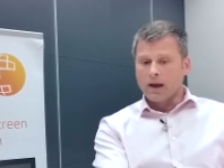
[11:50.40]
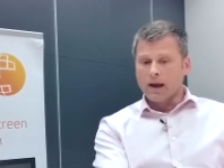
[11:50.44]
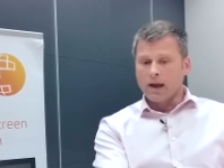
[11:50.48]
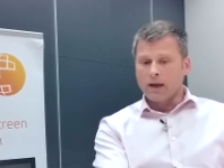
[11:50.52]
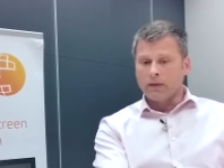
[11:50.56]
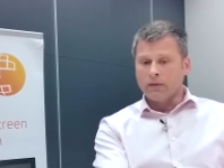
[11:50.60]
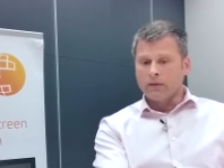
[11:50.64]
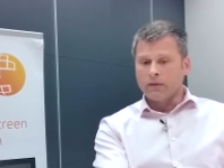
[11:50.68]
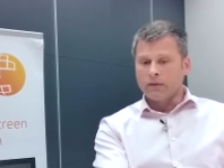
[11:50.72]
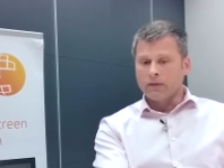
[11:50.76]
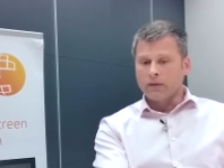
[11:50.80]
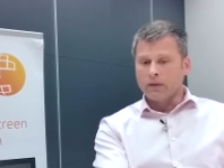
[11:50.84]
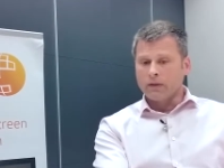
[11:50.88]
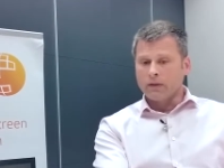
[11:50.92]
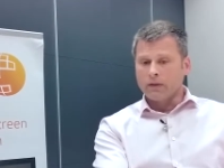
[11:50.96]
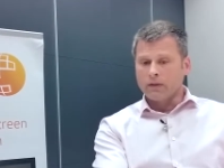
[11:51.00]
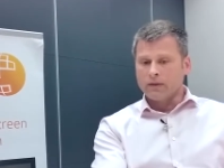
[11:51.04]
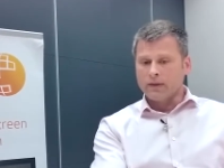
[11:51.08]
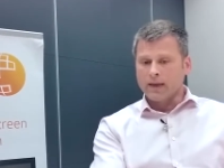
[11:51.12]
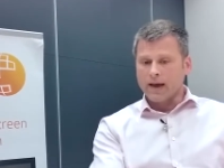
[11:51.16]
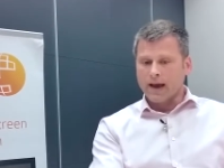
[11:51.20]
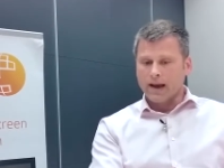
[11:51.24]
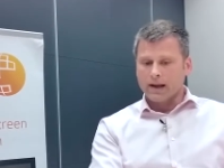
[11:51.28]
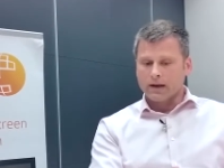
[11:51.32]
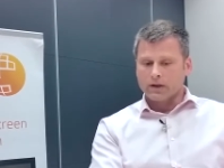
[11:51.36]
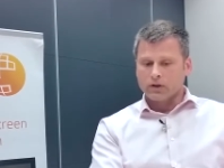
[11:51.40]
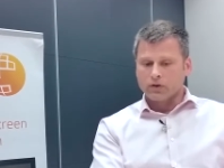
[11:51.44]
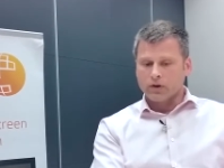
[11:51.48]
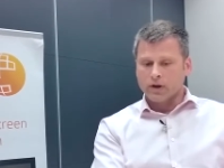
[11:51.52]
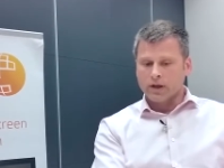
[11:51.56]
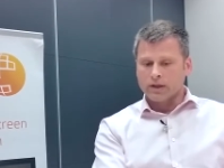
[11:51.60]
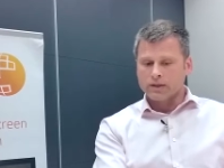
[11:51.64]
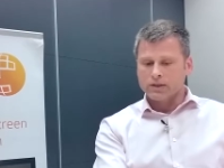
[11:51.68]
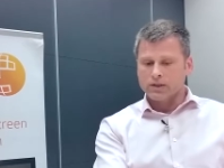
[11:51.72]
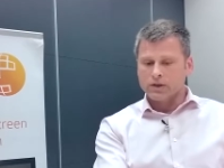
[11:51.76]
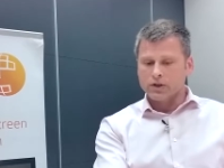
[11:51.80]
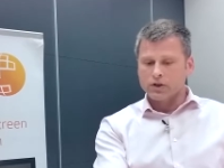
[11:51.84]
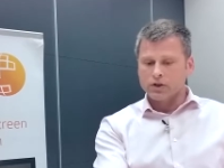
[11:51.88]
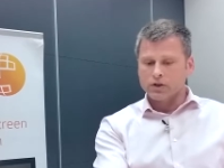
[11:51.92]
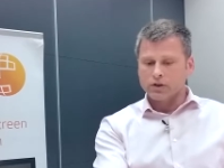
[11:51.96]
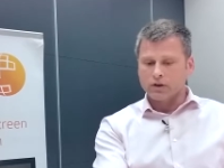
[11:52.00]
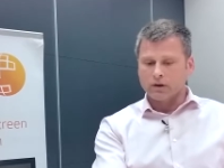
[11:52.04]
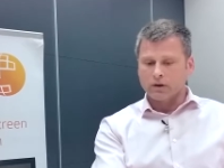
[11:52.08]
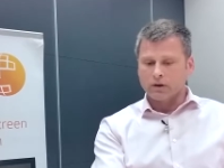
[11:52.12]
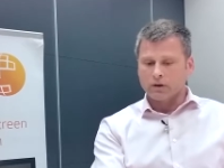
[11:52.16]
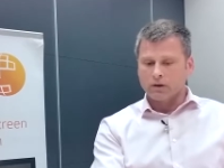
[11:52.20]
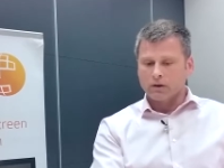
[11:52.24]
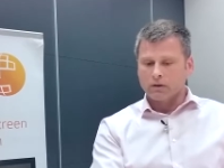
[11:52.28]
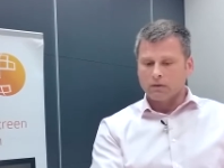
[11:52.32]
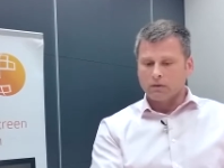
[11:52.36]
And that
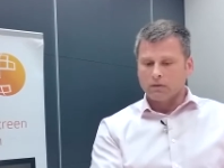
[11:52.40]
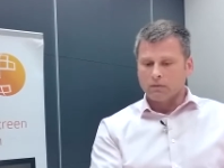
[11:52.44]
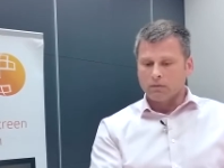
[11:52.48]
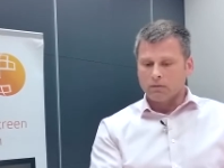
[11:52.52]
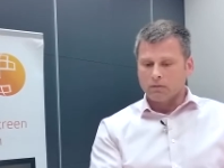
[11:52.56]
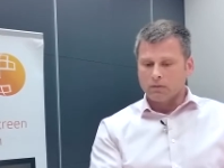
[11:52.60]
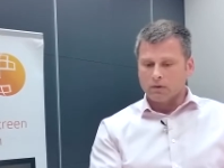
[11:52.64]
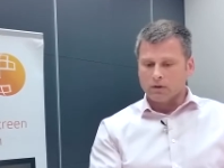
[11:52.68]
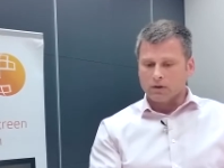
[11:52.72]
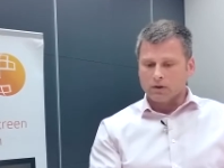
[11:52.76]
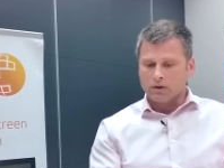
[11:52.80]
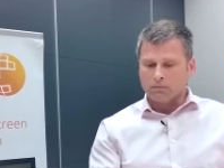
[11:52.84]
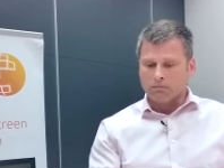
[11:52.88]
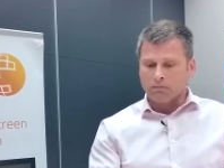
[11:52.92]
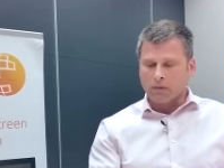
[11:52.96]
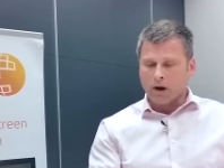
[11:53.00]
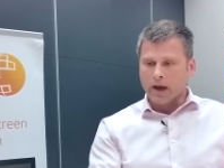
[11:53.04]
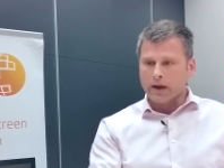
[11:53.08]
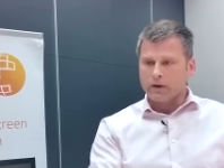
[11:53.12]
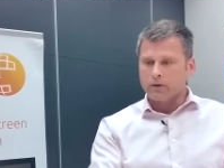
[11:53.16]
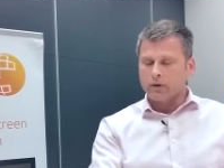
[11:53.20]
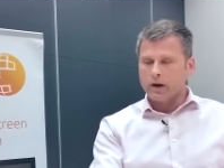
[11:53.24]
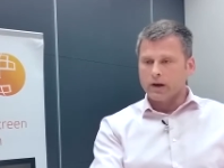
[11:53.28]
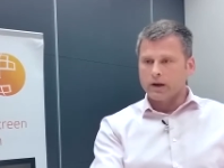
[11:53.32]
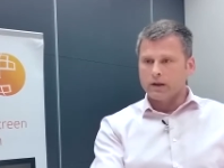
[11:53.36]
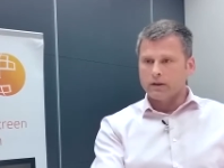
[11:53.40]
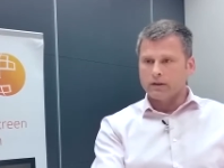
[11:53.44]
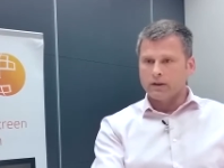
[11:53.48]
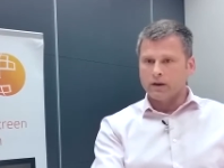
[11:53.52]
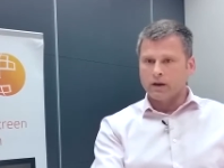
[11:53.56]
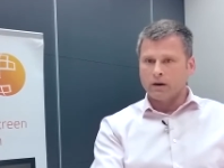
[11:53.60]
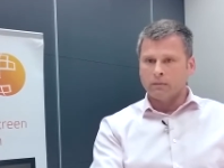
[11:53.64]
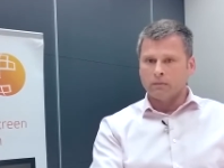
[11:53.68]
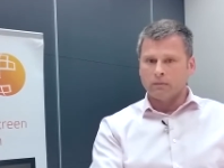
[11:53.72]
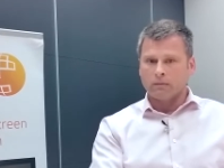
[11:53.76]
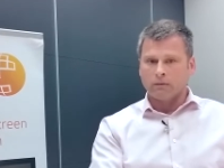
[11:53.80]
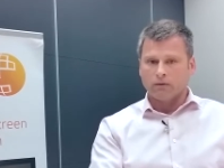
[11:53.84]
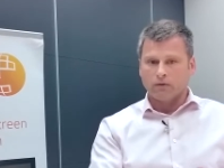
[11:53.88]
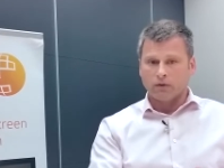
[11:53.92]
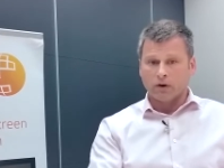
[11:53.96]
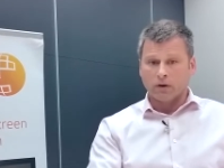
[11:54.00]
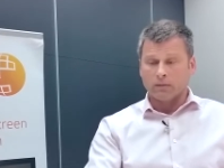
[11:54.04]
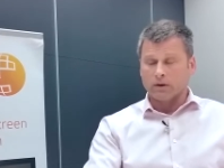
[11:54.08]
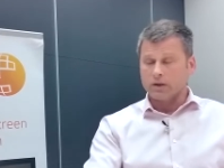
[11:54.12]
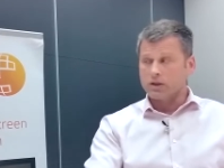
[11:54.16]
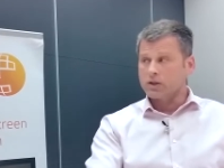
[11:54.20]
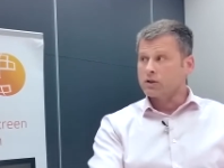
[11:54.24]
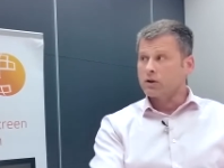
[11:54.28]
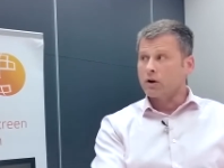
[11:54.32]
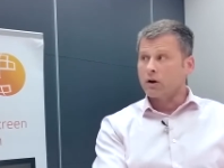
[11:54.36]
transition migrated them
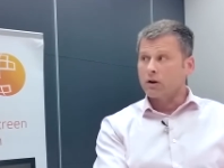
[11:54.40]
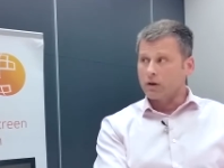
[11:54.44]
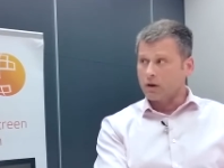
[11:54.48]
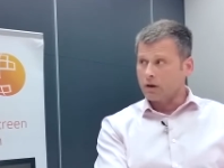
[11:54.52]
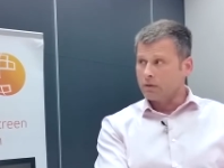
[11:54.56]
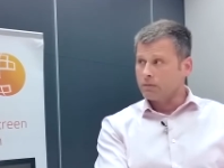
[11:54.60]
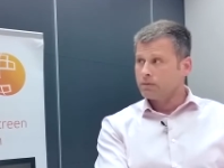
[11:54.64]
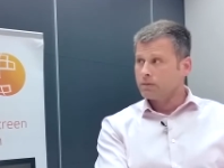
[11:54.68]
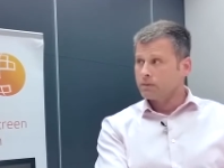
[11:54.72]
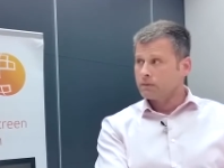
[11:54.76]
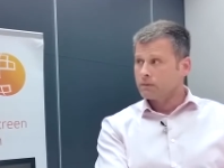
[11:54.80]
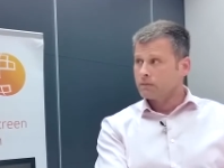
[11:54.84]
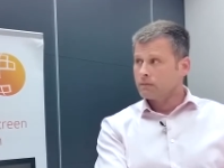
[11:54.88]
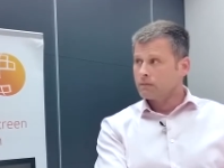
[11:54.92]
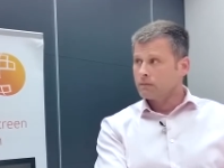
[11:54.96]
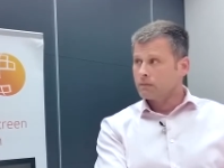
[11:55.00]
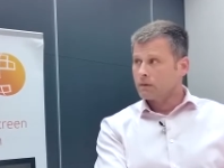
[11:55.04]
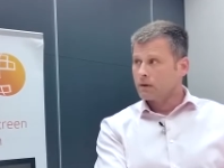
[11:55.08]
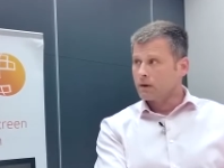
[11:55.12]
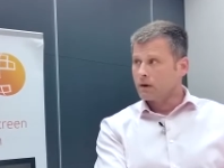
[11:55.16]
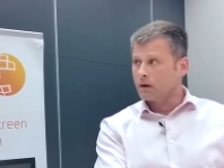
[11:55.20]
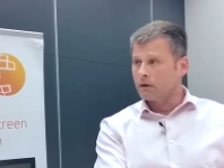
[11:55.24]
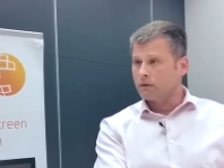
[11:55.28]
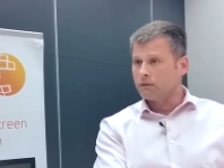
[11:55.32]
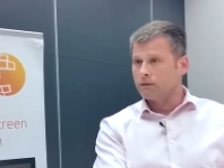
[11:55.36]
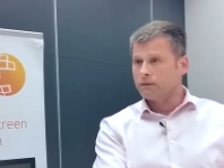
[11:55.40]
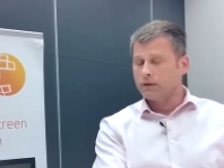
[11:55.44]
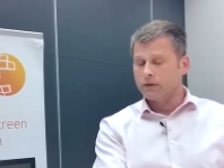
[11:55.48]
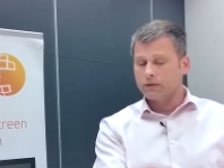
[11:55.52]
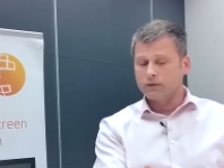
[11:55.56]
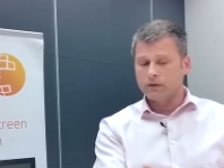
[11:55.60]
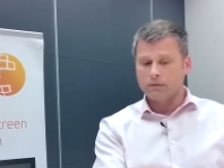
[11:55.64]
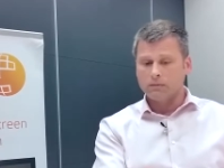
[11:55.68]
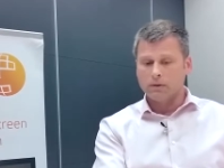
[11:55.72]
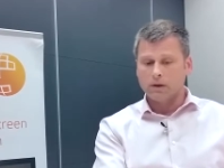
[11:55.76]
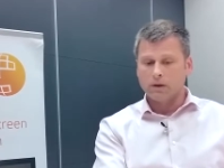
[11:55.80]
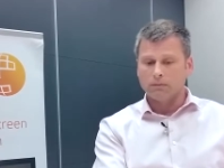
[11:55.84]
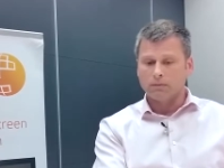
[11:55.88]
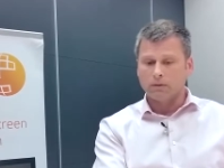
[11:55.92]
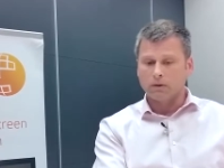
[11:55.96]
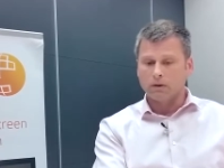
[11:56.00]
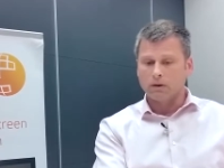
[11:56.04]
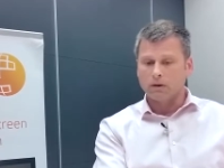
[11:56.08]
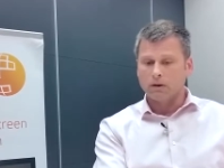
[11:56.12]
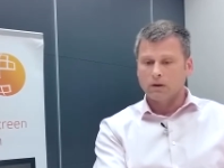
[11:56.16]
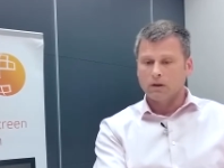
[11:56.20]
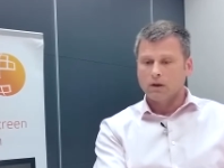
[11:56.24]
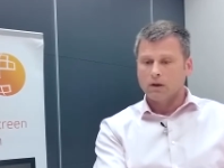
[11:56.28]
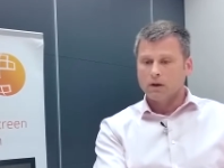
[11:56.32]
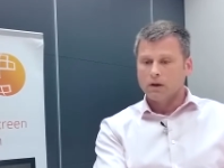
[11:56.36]
from a startup of 50
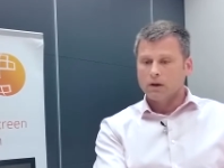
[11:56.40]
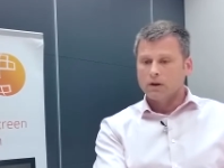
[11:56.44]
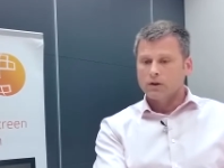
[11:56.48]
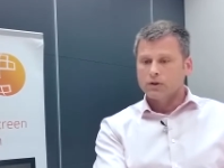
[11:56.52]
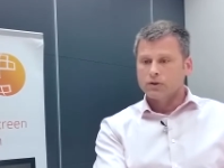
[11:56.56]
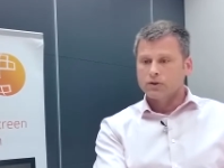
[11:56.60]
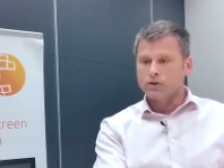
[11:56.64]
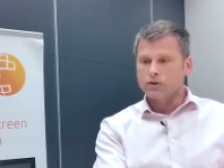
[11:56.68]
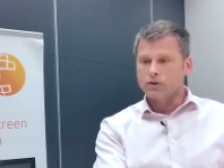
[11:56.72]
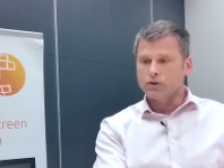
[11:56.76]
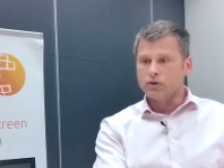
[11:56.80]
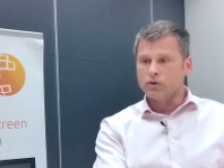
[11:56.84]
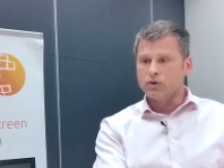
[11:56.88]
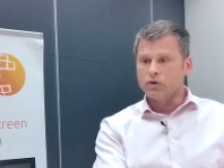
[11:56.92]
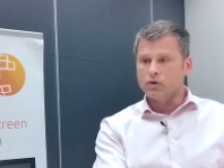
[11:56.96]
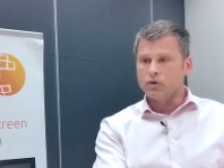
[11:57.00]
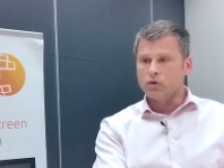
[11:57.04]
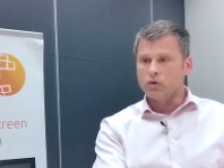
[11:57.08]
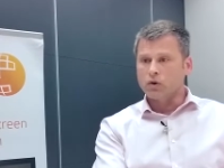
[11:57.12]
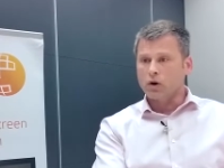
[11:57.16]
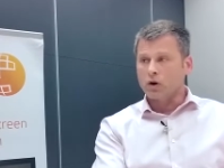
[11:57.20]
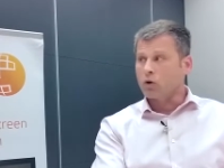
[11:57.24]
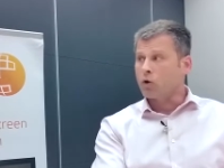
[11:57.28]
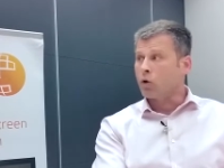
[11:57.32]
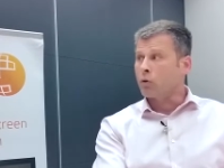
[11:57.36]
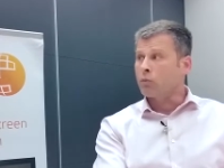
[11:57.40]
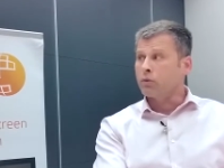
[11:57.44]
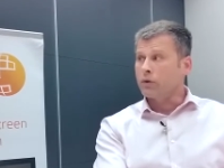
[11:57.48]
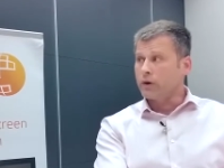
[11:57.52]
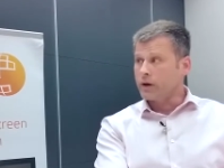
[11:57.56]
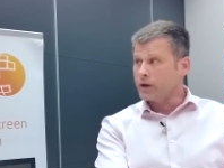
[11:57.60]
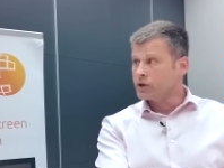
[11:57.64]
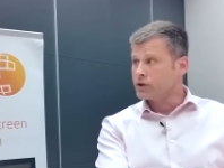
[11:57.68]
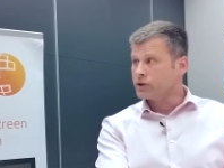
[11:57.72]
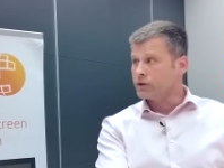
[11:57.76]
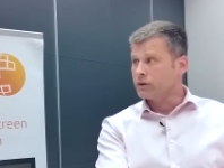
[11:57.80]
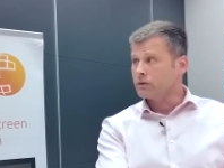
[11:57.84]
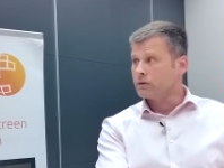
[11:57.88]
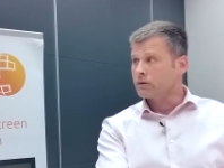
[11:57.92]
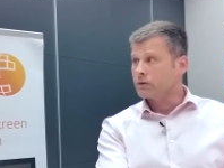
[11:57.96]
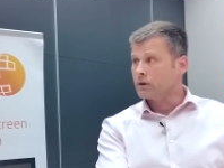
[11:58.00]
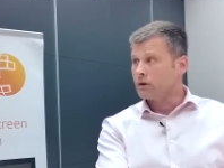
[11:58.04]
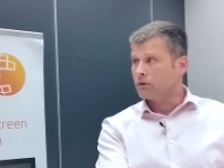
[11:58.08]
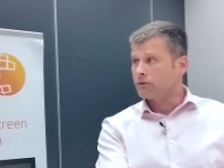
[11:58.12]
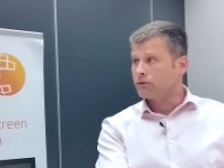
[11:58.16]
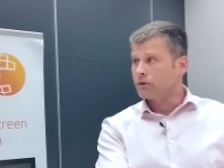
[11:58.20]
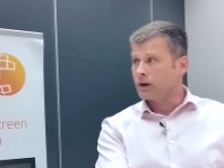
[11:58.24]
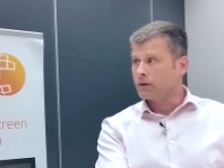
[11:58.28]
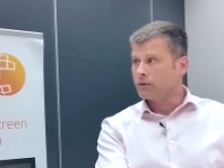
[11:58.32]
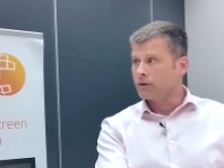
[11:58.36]
people to a corporation
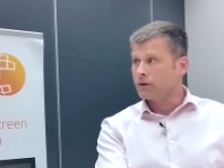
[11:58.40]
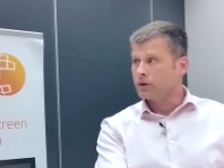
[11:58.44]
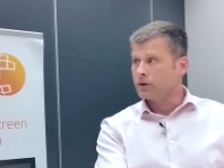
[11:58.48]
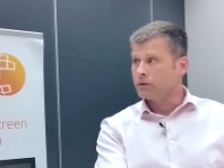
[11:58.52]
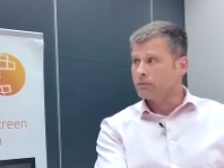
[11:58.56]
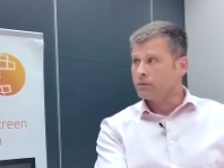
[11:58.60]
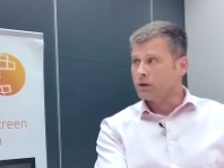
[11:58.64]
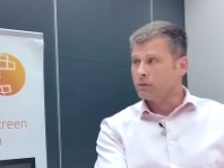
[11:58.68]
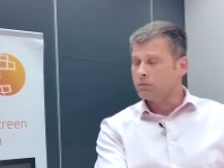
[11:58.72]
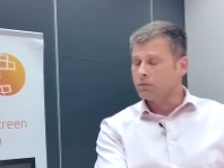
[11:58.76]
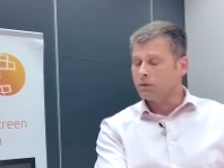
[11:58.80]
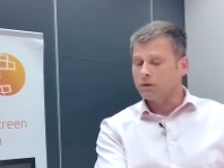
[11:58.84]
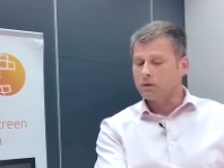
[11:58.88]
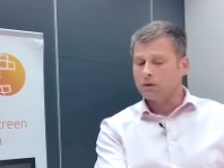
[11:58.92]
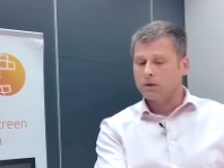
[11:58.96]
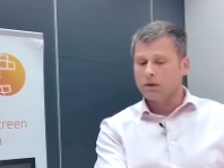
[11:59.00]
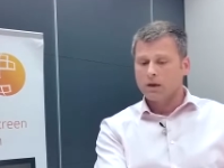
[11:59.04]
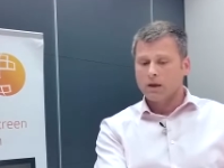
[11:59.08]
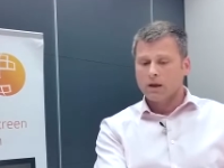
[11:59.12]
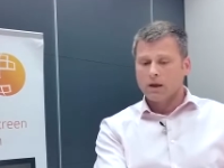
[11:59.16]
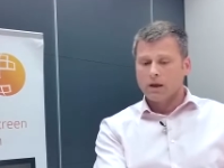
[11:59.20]
of 500 people.